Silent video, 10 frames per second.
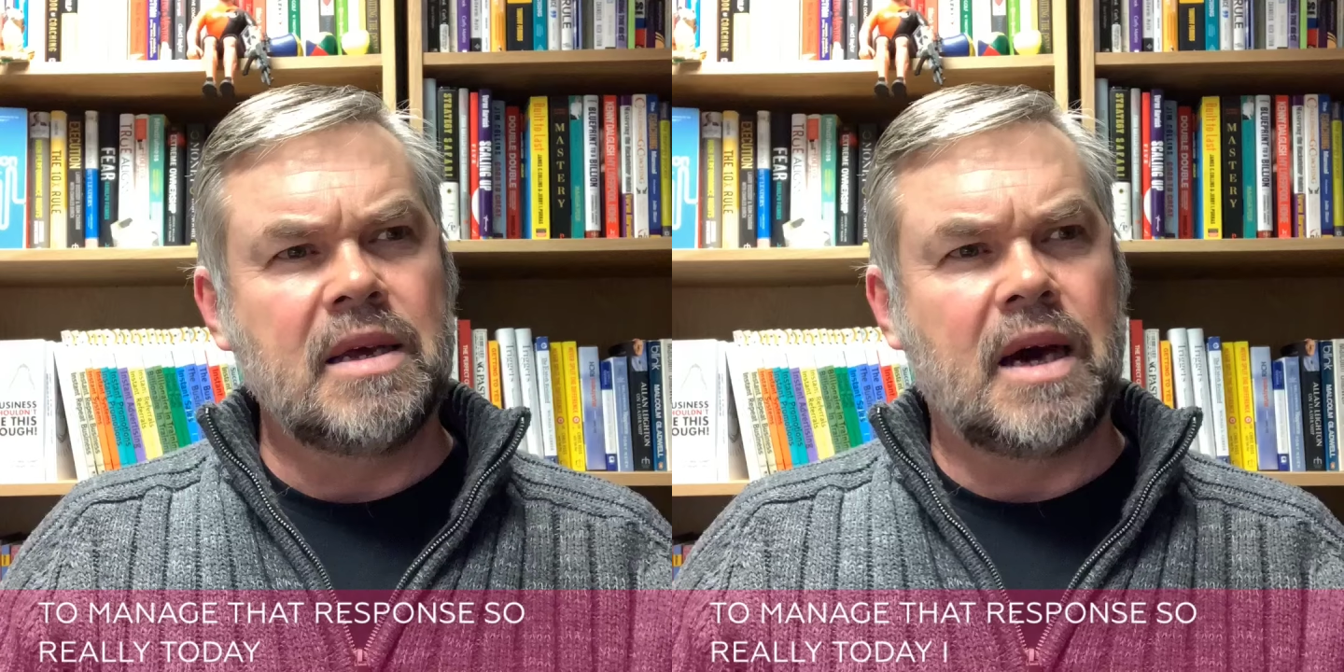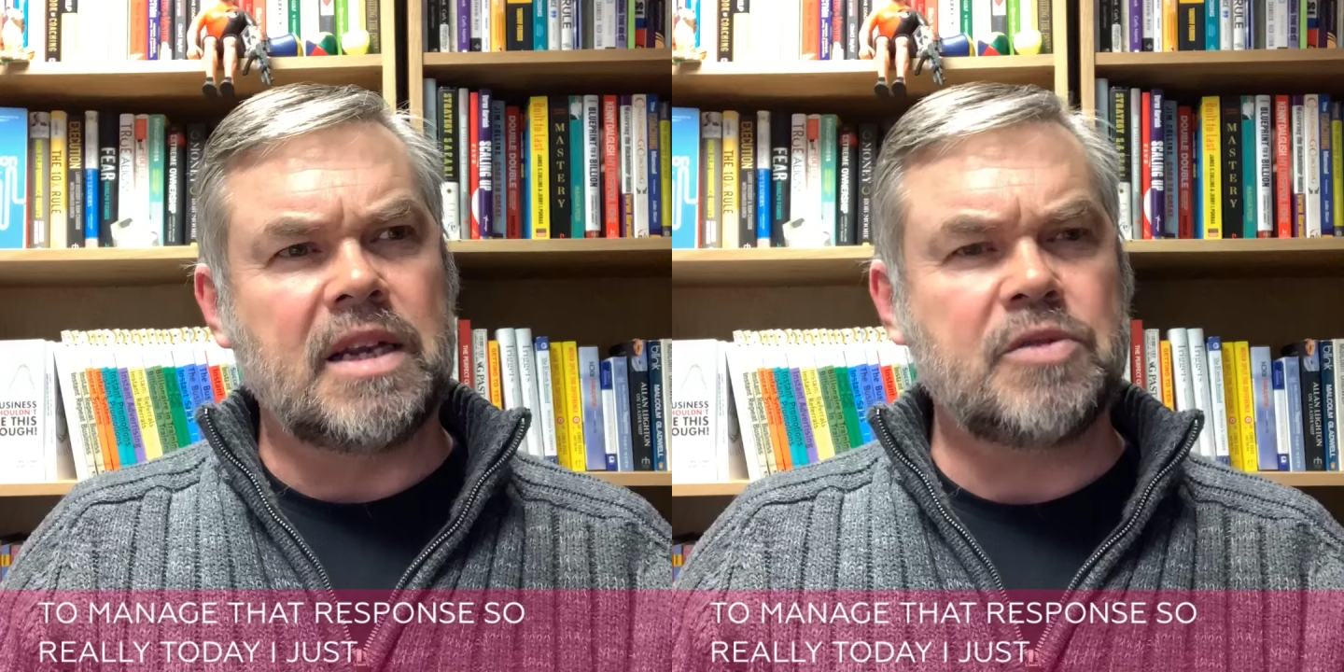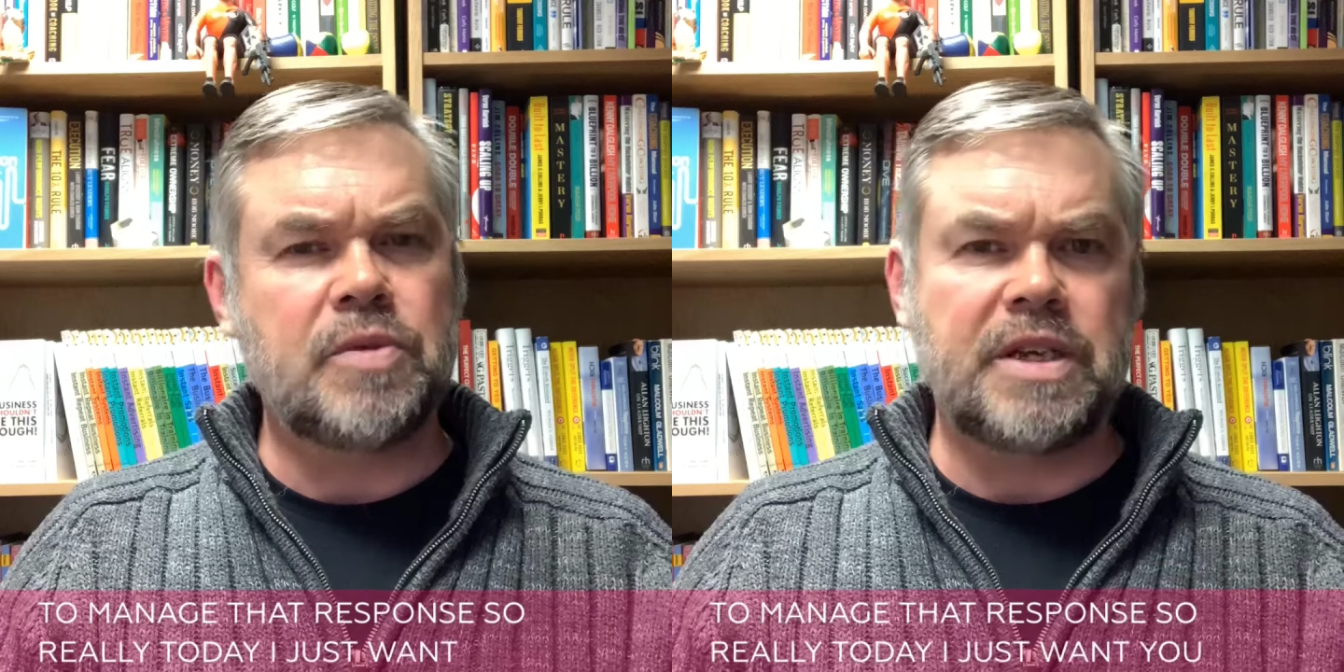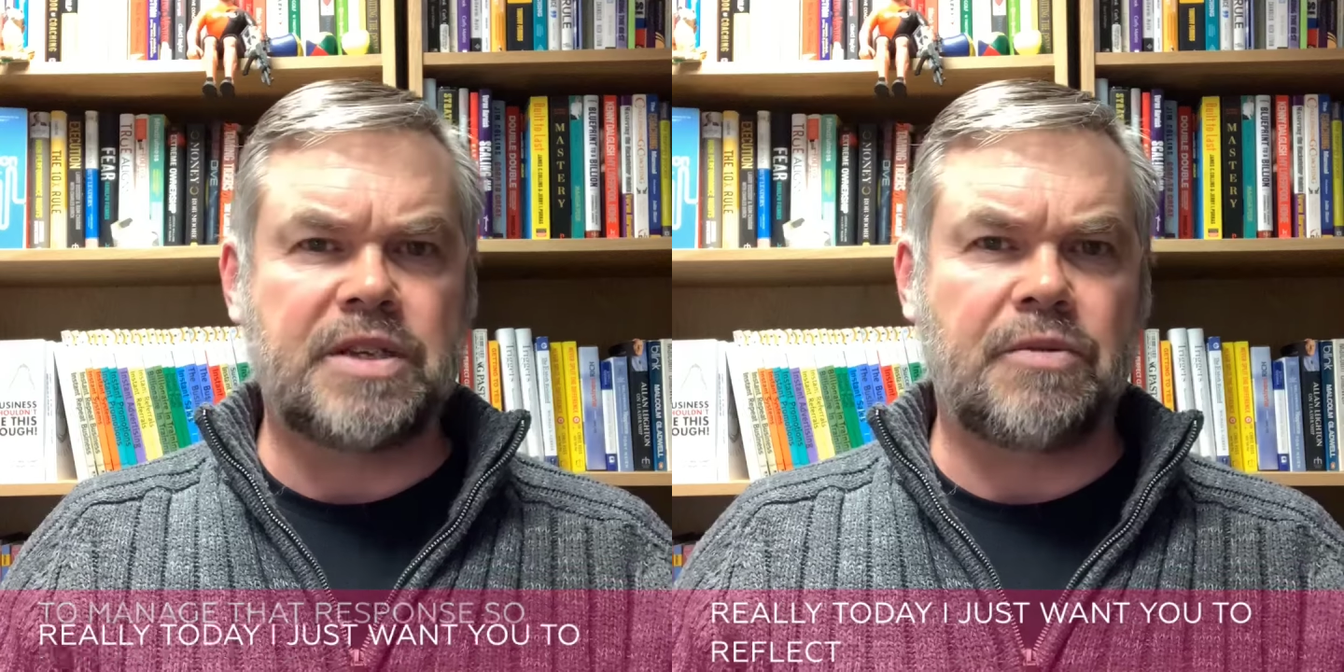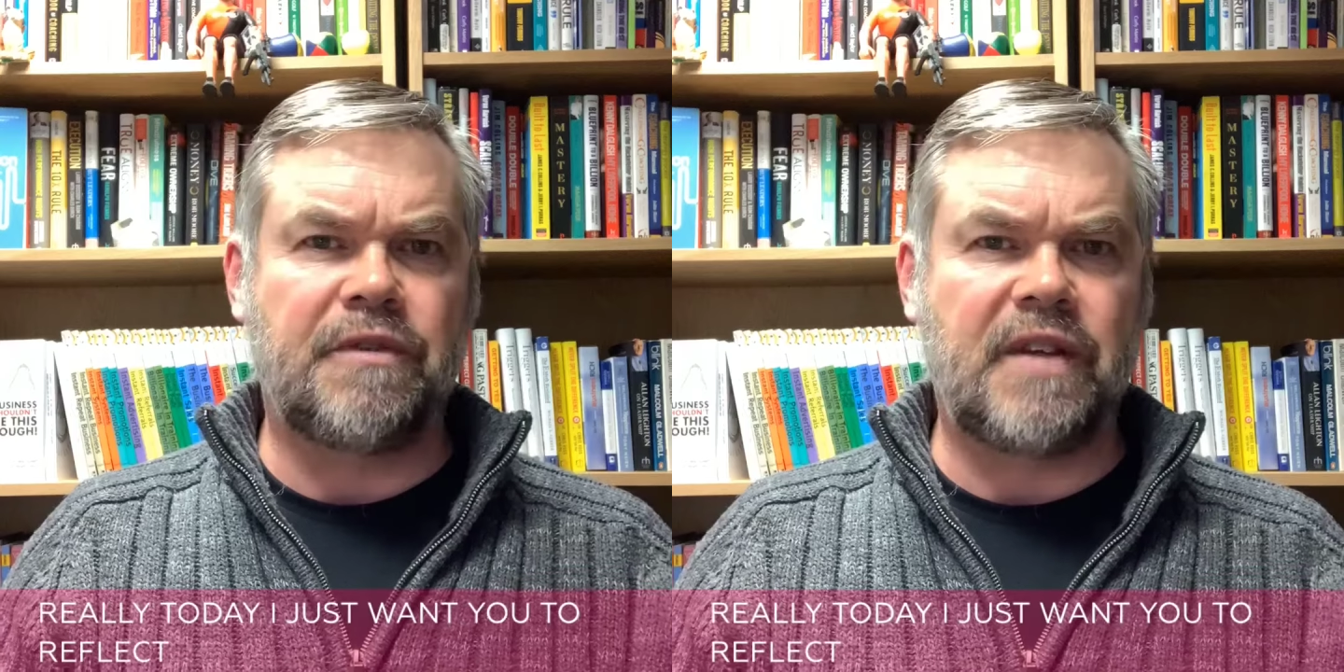I just want you
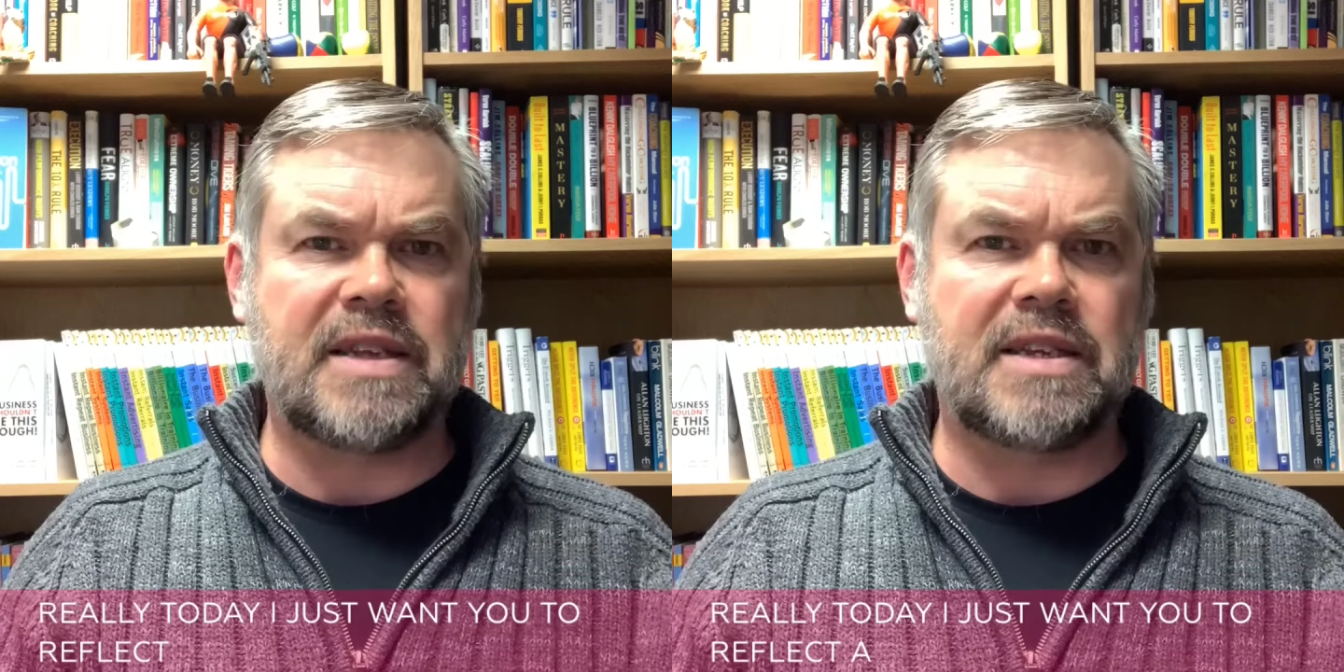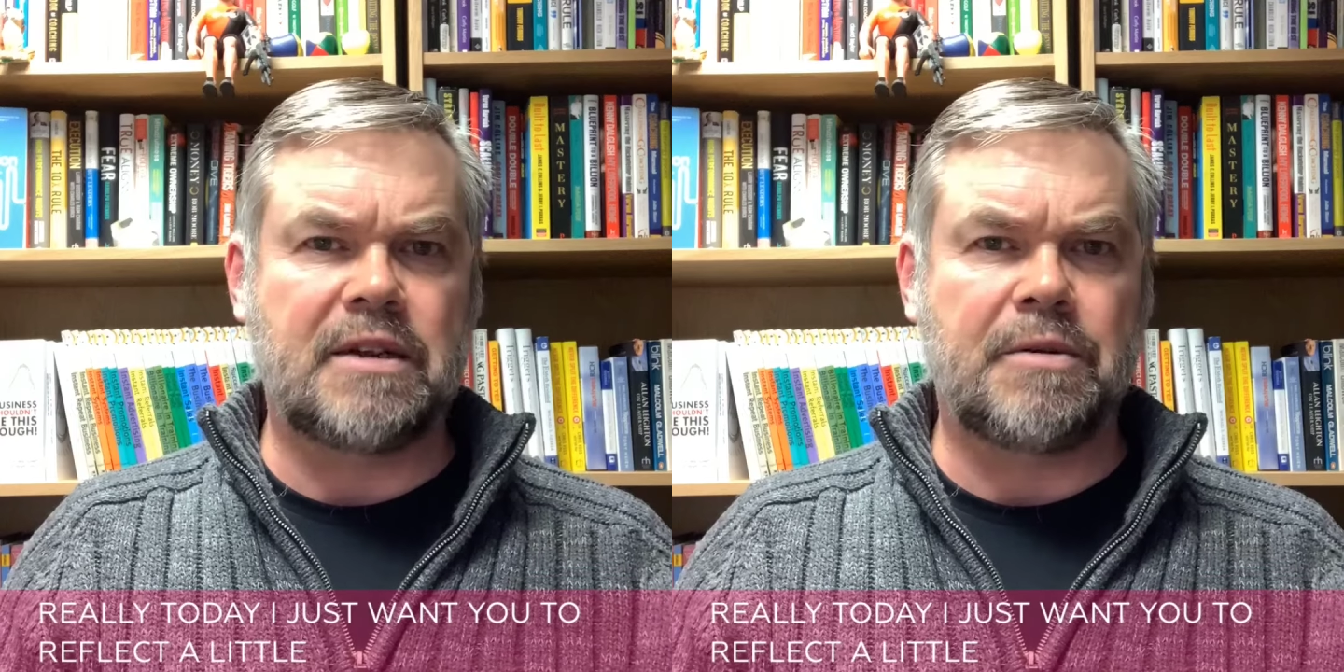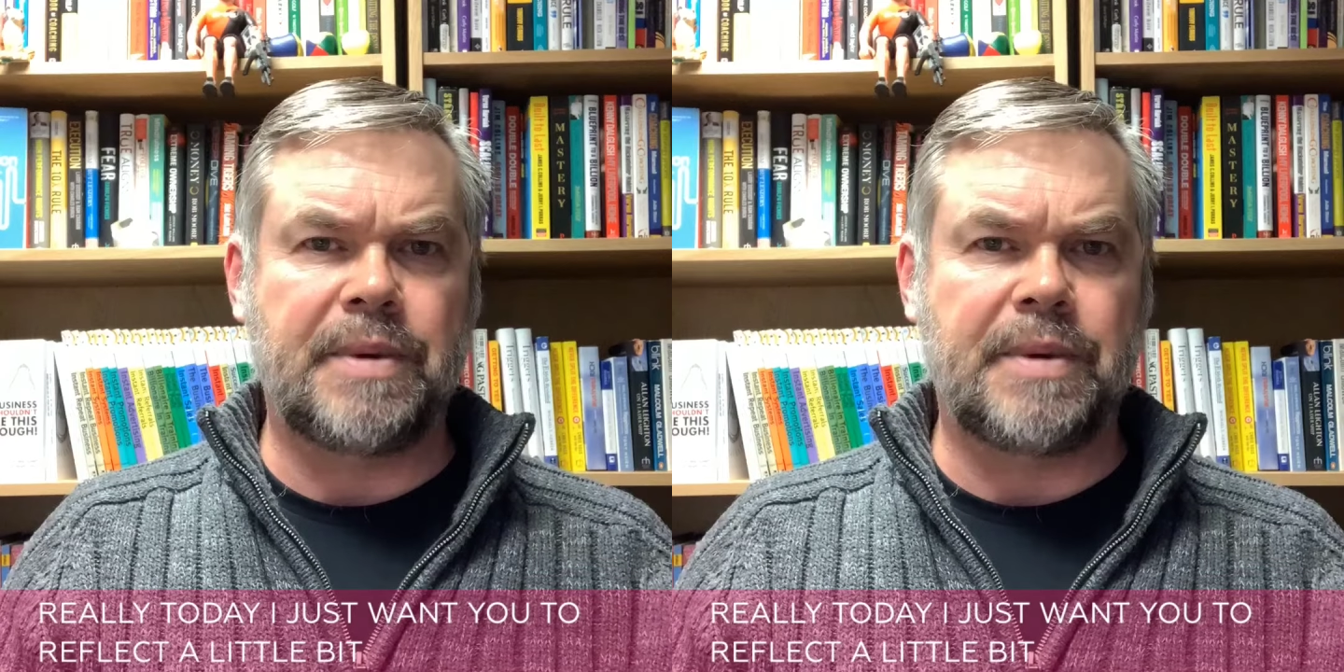to reflect a little